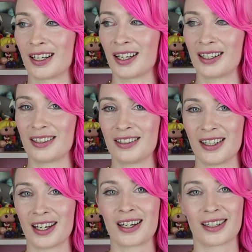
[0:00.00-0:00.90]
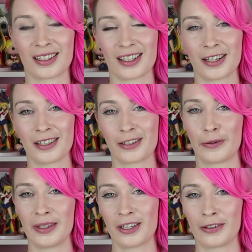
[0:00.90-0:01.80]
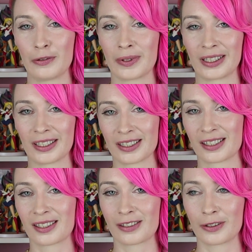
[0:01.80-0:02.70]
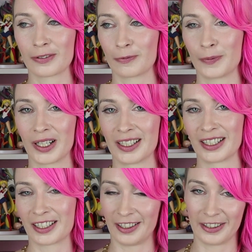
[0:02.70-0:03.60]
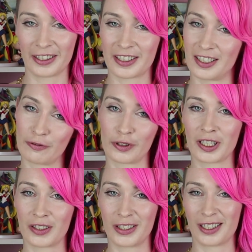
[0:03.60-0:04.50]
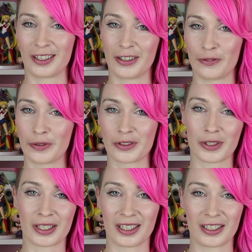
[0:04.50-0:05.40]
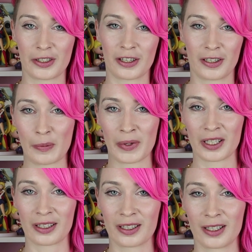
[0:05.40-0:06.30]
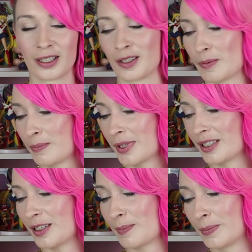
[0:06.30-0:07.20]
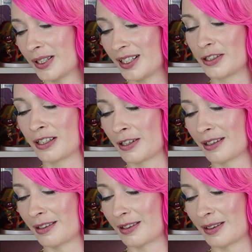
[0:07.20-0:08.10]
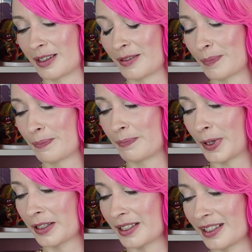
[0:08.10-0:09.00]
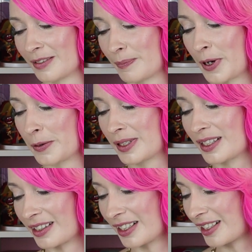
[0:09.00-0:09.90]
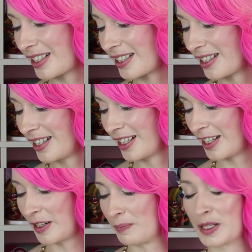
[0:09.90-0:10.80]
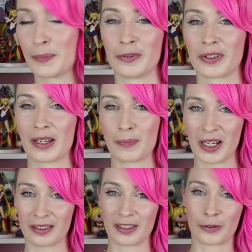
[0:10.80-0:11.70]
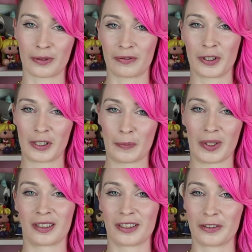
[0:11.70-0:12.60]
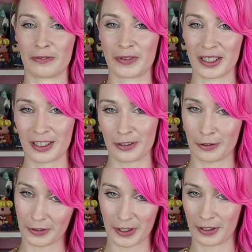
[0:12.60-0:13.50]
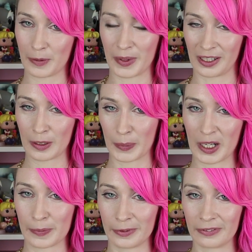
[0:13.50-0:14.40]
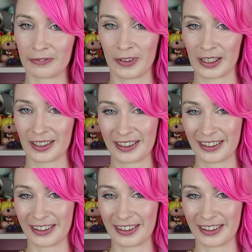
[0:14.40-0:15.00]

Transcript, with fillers: And yeah, I totally agree with this. Why call yourself Christian if you're just gonna cherry pick? But I'm pretty sure the person posting this and people that make this sort of argument of like you're cherry picking the Bible, like